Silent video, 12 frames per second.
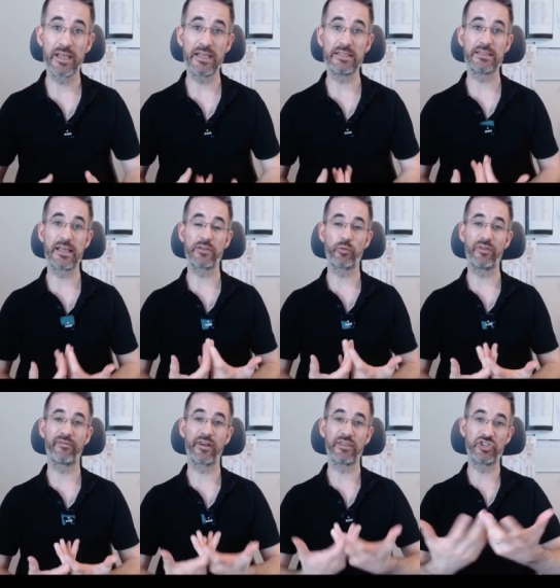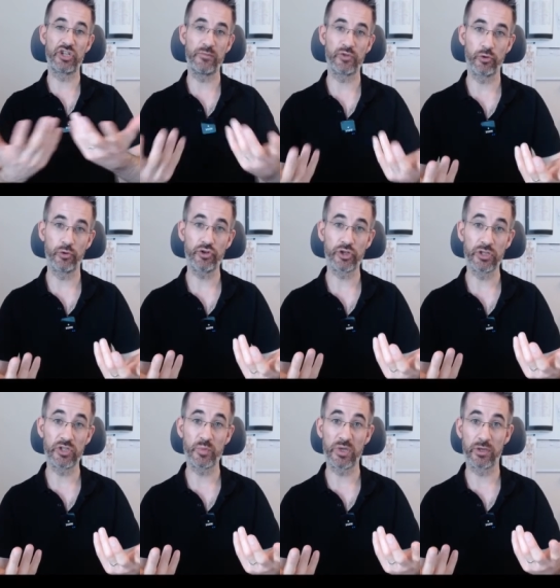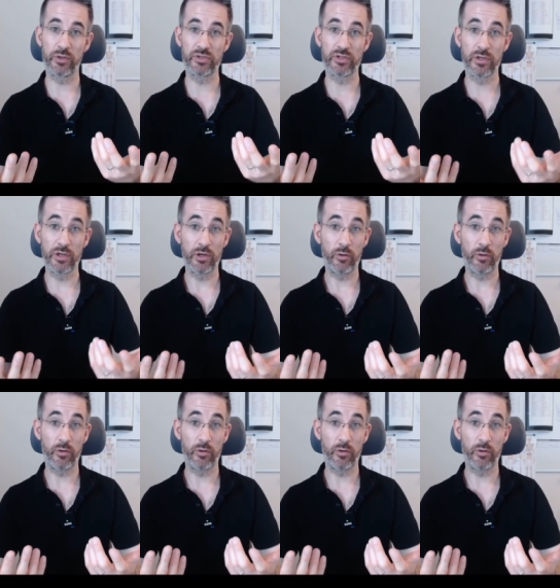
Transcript: is that we find cheap solutions because,